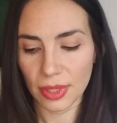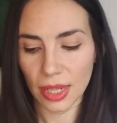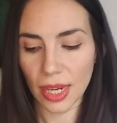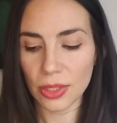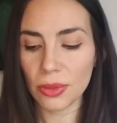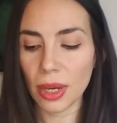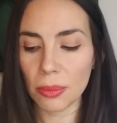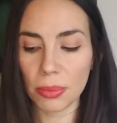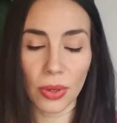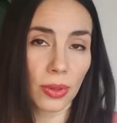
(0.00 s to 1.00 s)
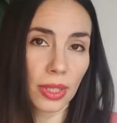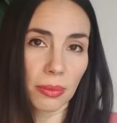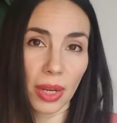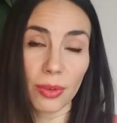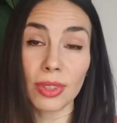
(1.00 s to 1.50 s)
I do not burden
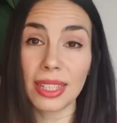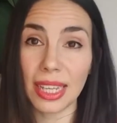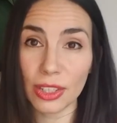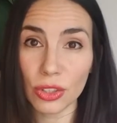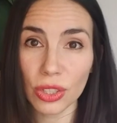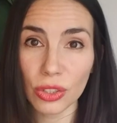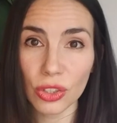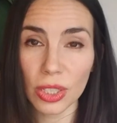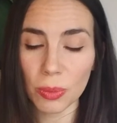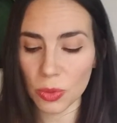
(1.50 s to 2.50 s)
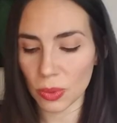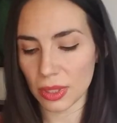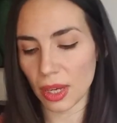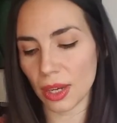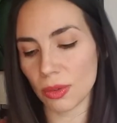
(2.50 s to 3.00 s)
my relationships with
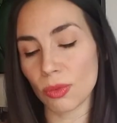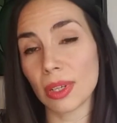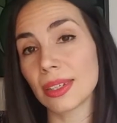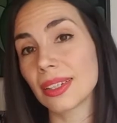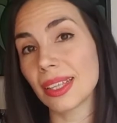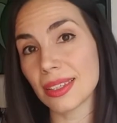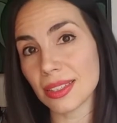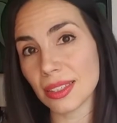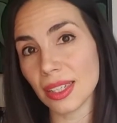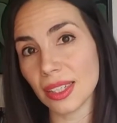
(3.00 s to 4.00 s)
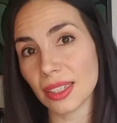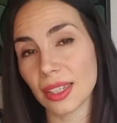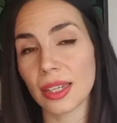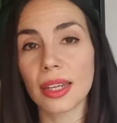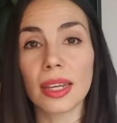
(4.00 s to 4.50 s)
unrealistic
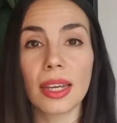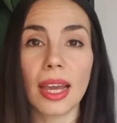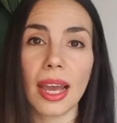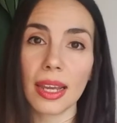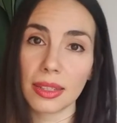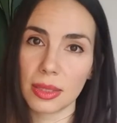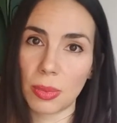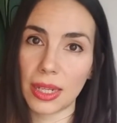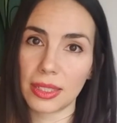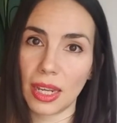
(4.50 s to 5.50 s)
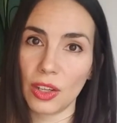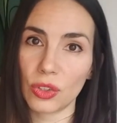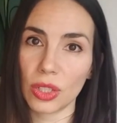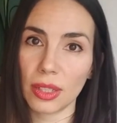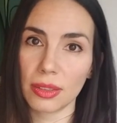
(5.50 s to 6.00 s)

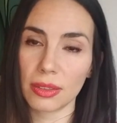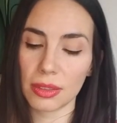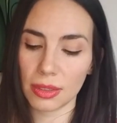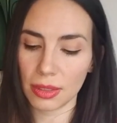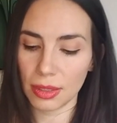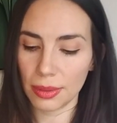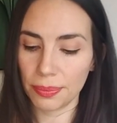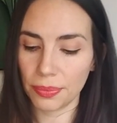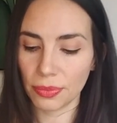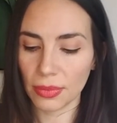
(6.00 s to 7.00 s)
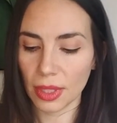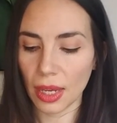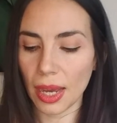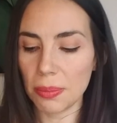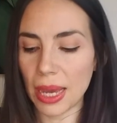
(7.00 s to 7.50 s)
expectations.
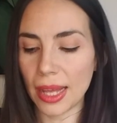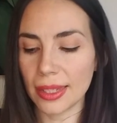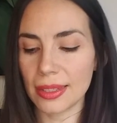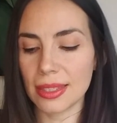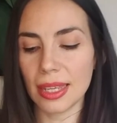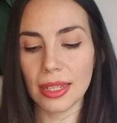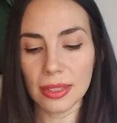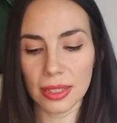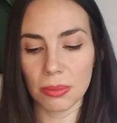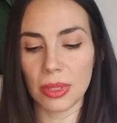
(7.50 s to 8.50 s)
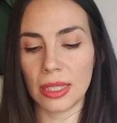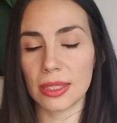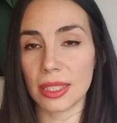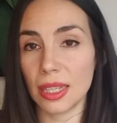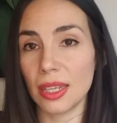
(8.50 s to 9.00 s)
I balance
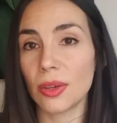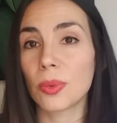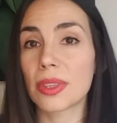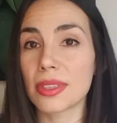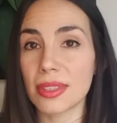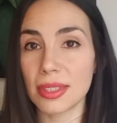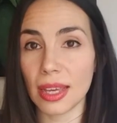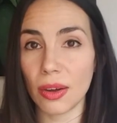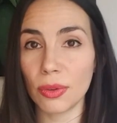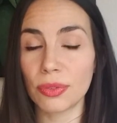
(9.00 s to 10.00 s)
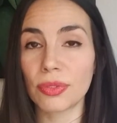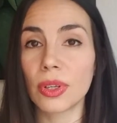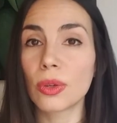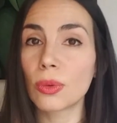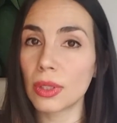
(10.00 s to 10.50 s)
intimacy with
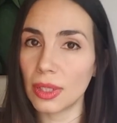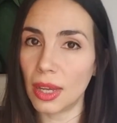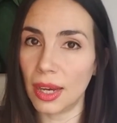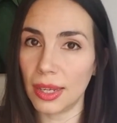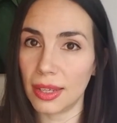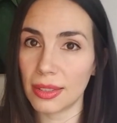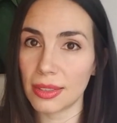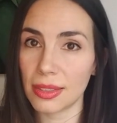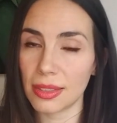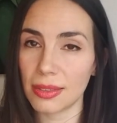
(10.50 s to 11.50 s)
self-reliance.